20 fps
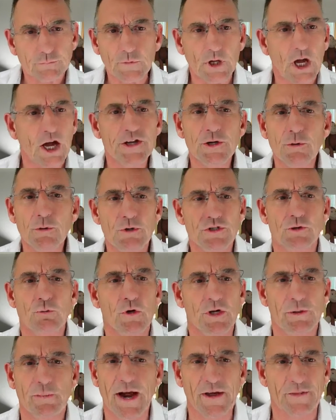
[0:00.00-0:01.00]
I don't need to
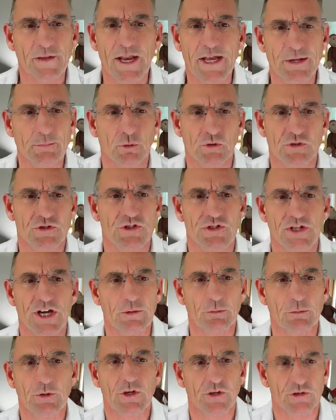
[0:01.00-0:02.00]
worry about the labels today.
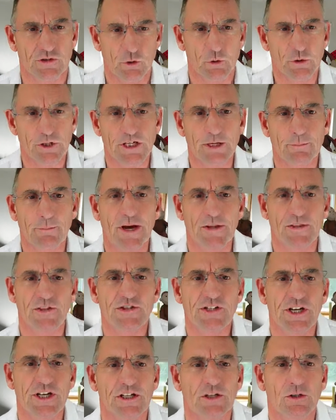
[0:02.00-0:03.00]
We're not talking about the
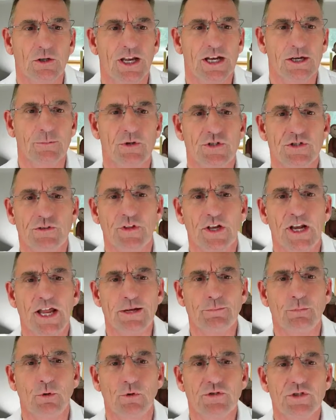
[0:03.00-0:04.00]
technical elements of the
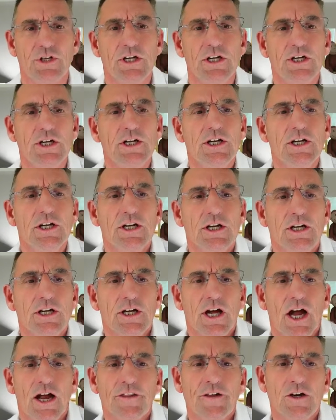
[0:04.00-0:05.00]
labels.
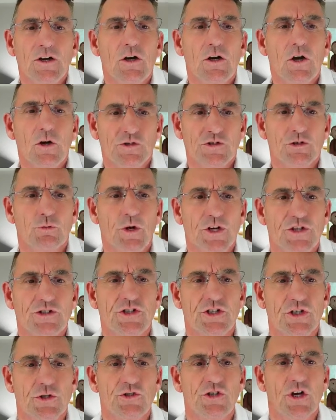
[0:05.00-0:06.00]
And there are lots of ways to
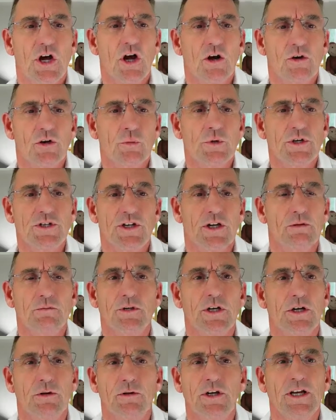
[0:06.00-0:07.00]
use Johari window
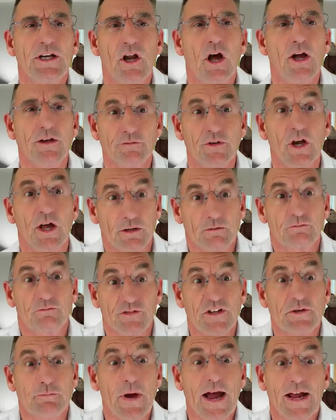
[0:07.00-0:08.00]
in life, like
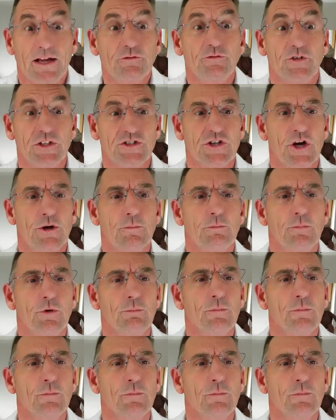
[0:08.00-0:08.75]
feedback, for example.